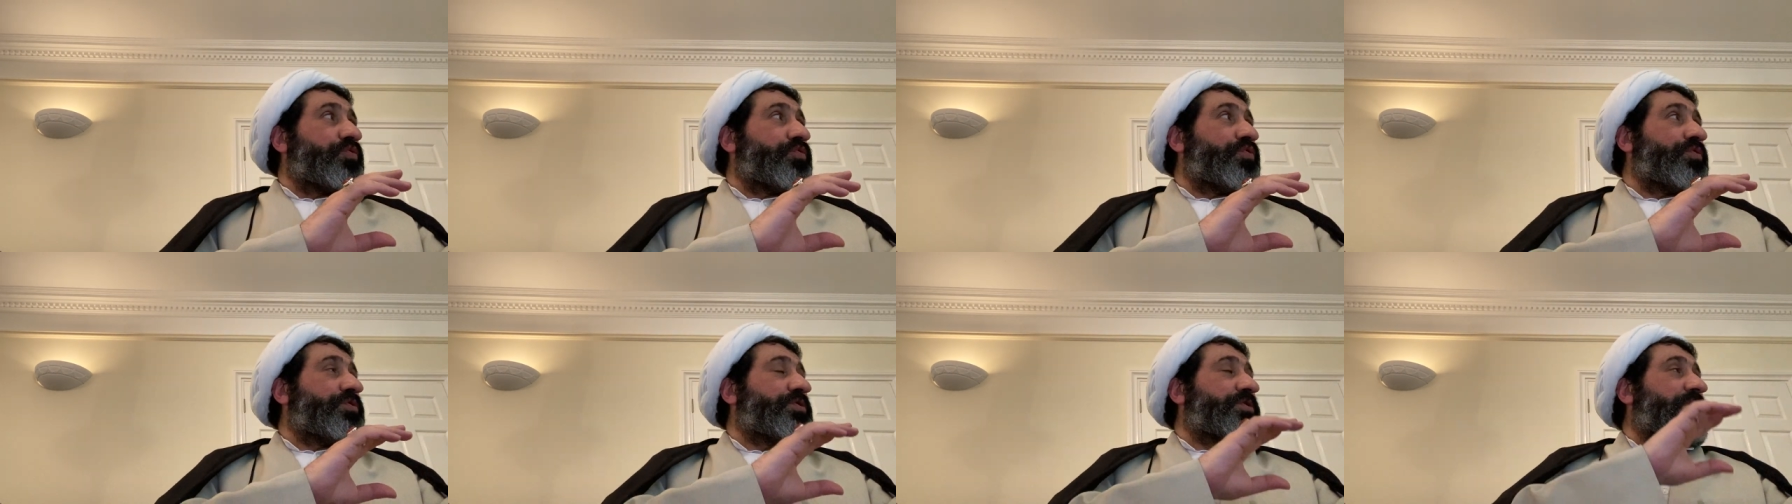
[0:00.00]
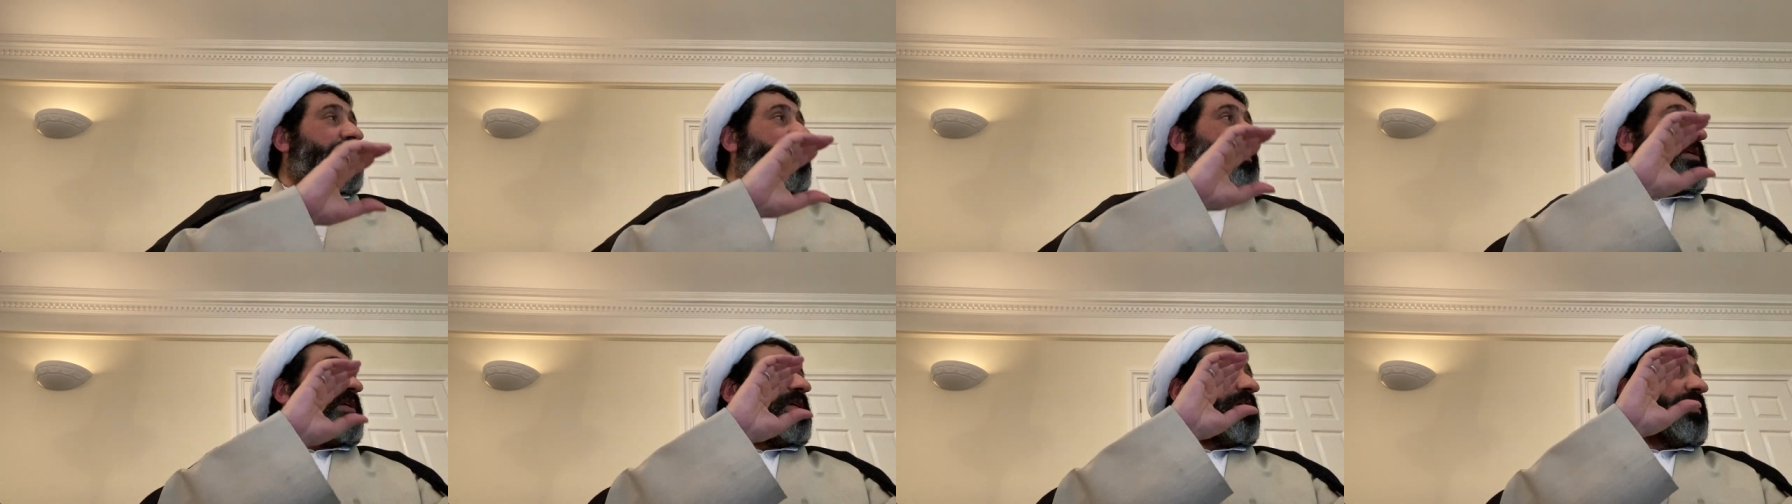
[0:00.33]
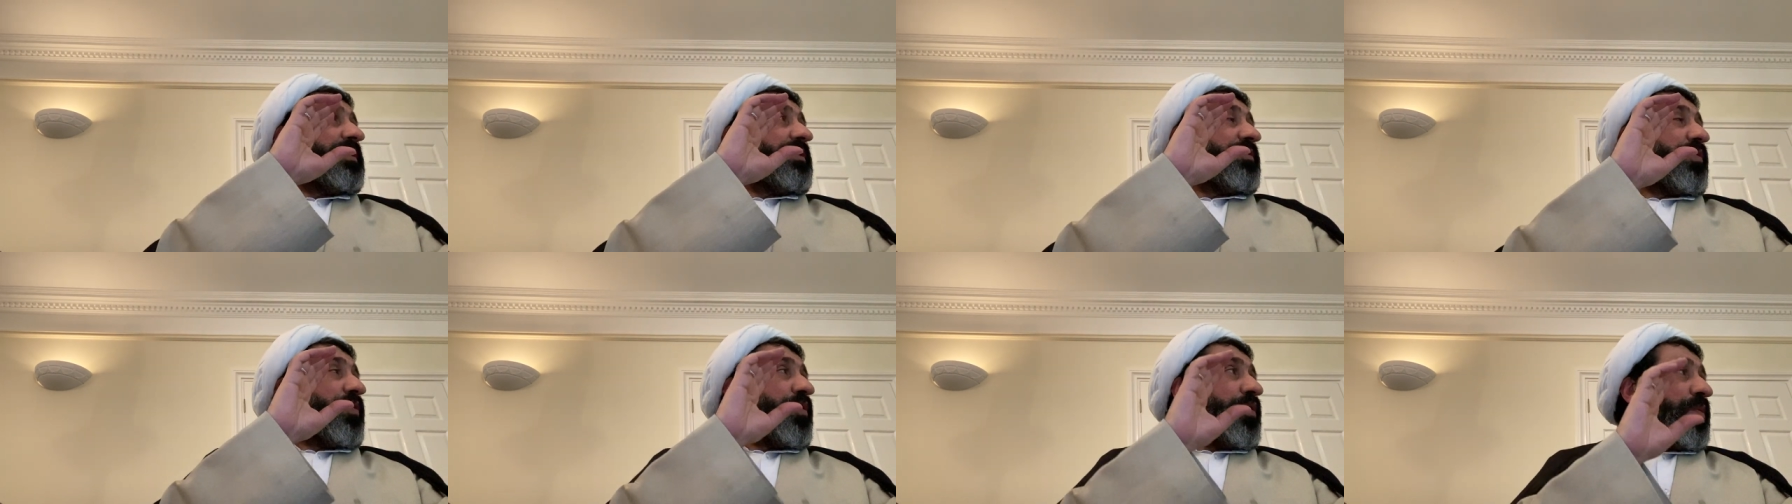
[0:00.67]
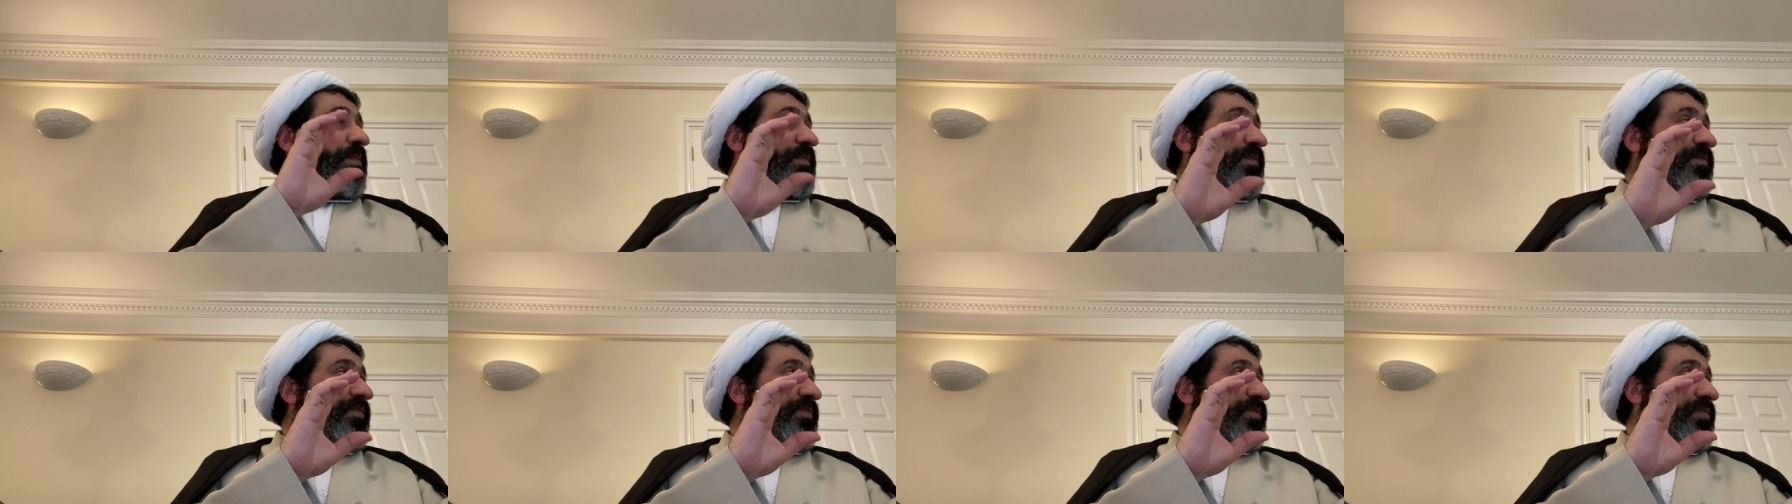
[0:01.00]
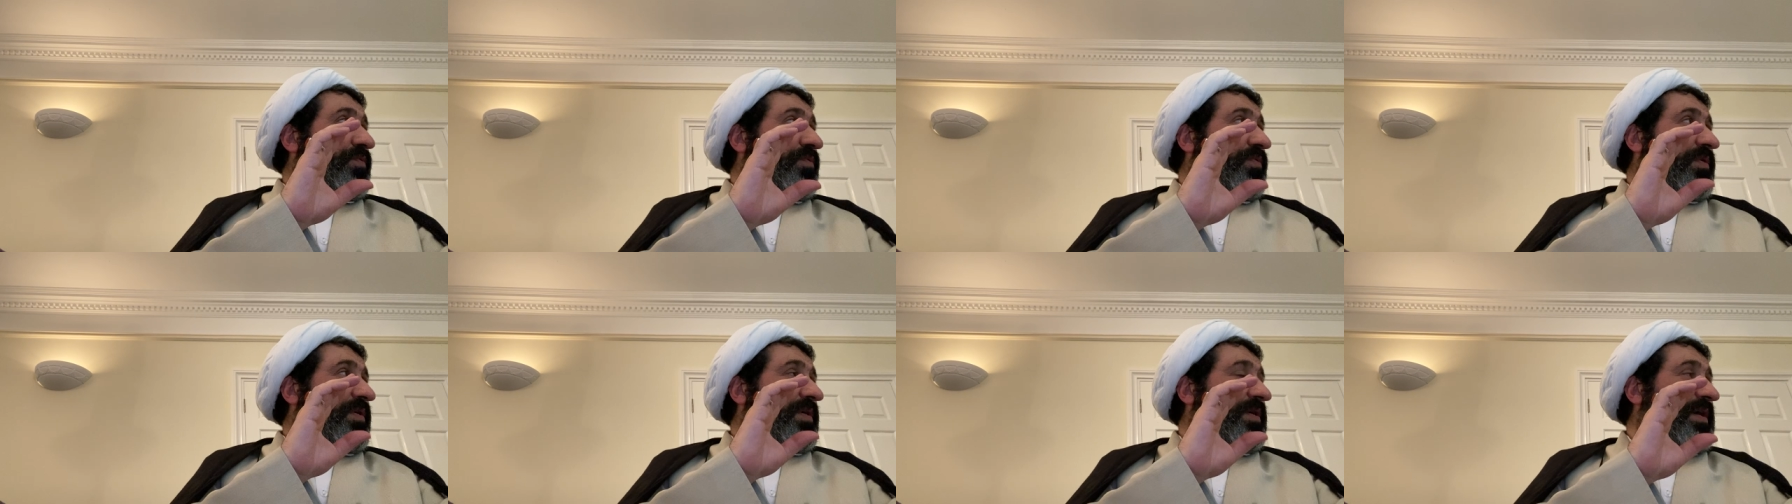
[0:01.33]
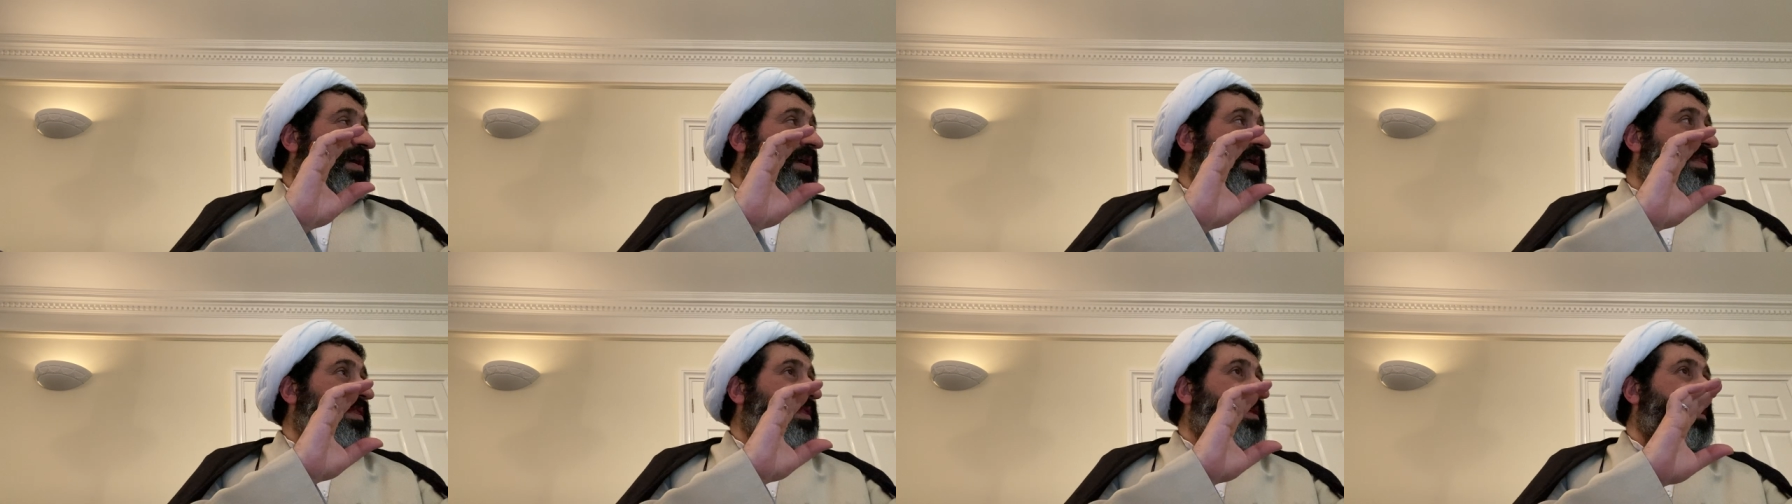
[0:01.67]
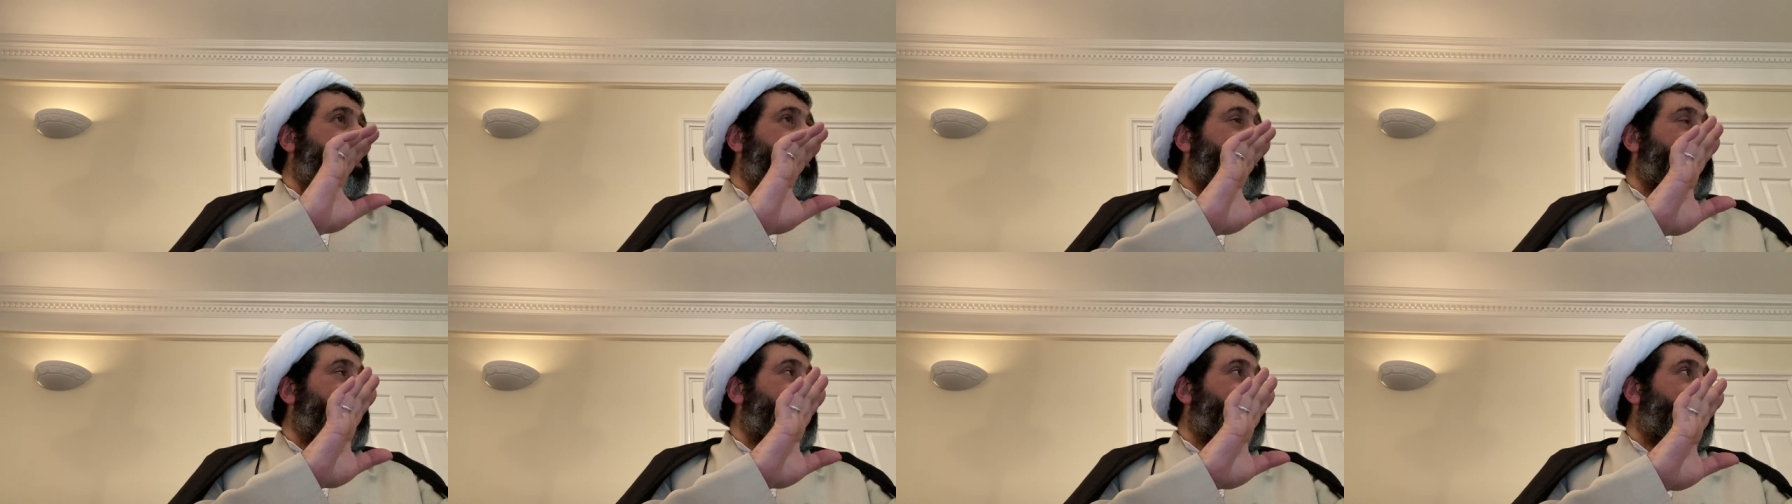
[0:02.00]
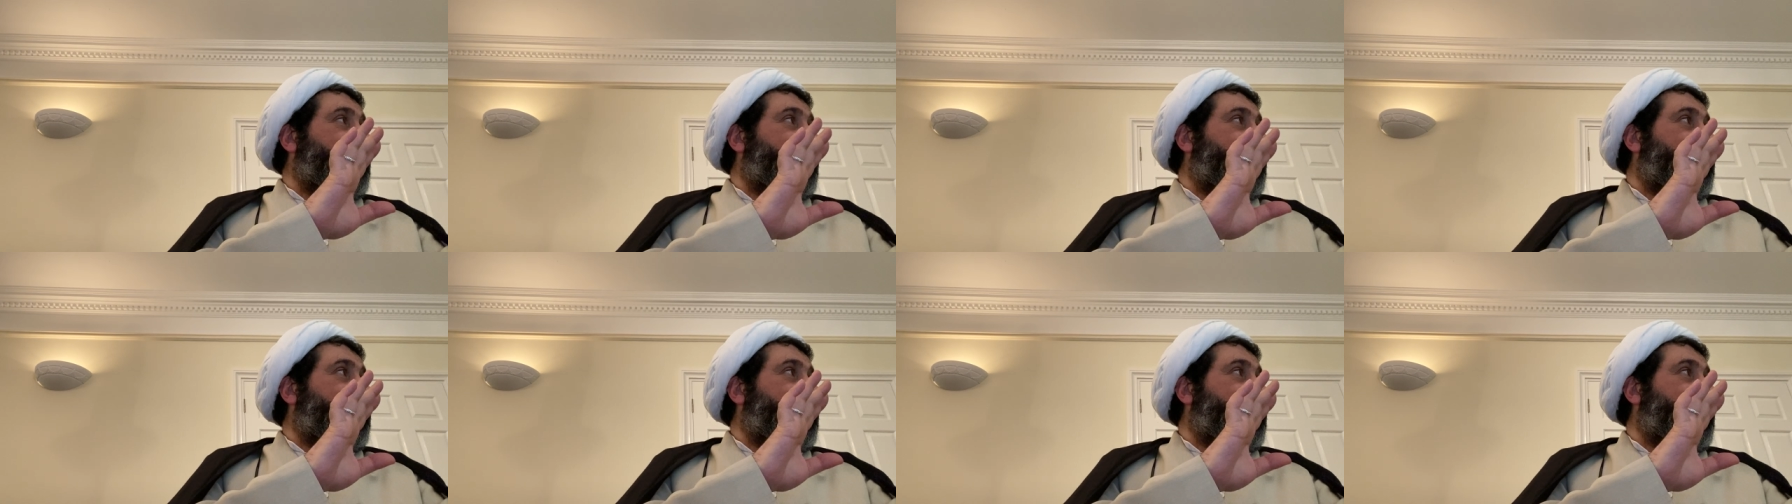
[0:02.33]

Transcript: totally hopeful and then